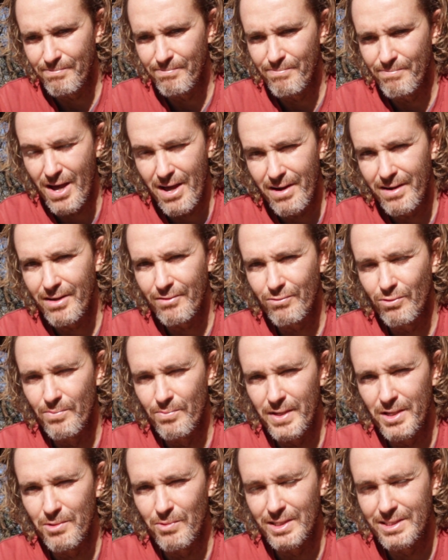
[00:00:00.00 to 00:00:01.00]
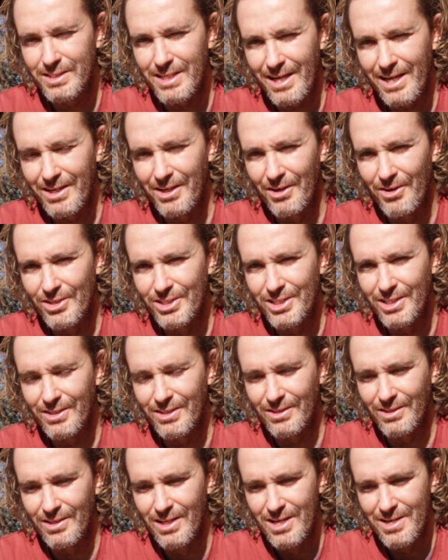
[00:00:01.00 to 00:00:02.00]
barrier for me was
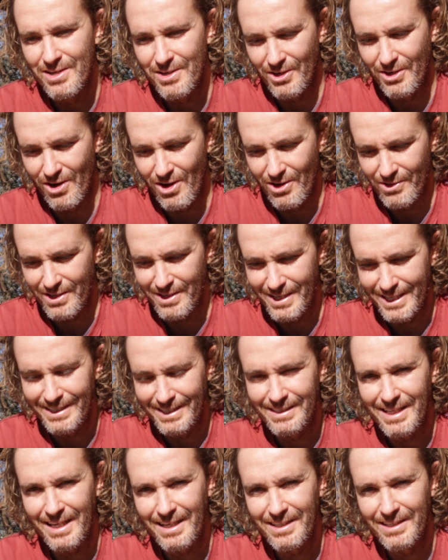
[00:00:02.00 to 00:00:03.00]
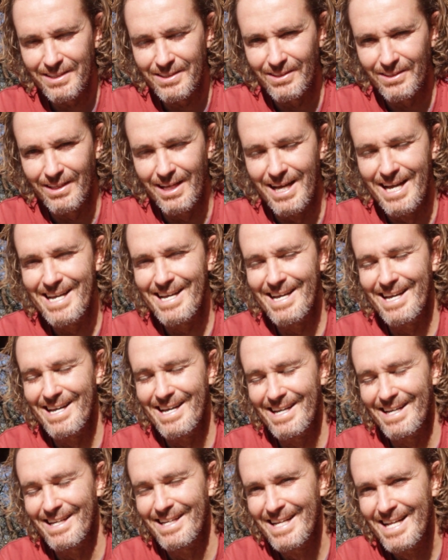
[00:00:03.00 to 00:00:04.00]
psychological rather than technical.
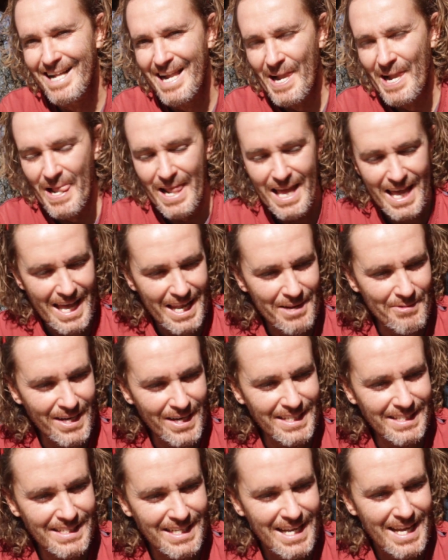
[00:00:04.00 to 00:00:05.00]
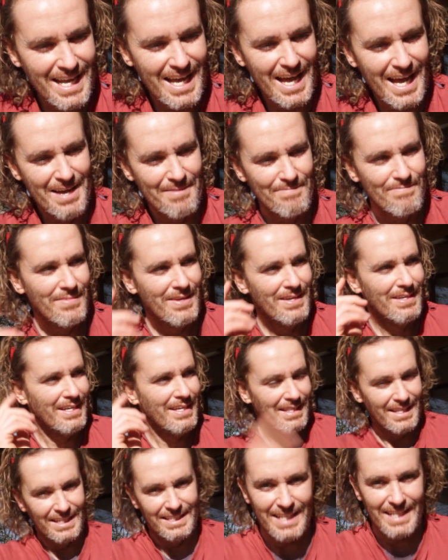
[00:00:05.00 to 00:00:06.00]
Anyways,
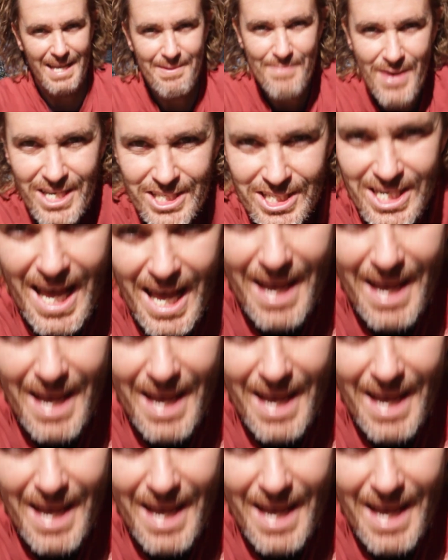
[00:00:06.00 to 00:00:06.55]
the same actually